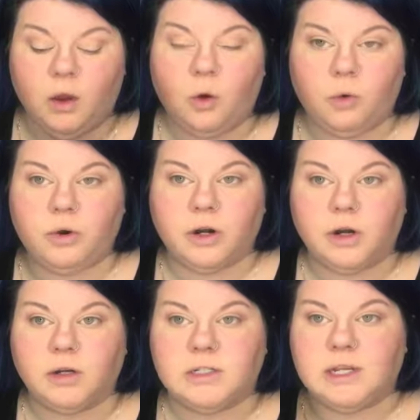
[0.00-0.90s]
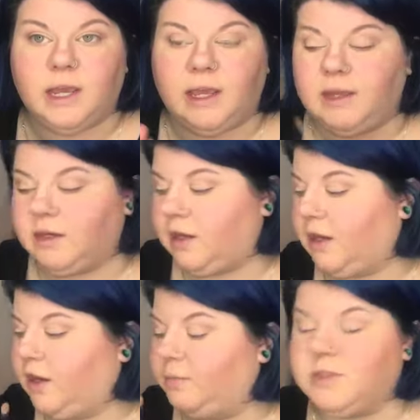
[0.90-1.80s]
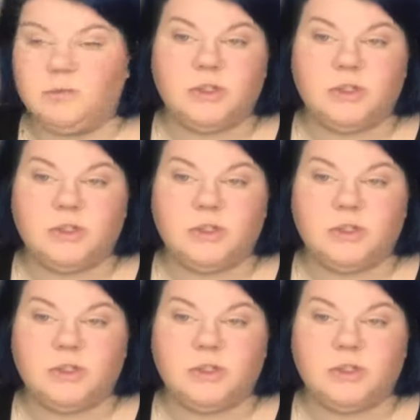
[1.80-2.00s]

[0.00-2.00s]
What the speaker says: Or take some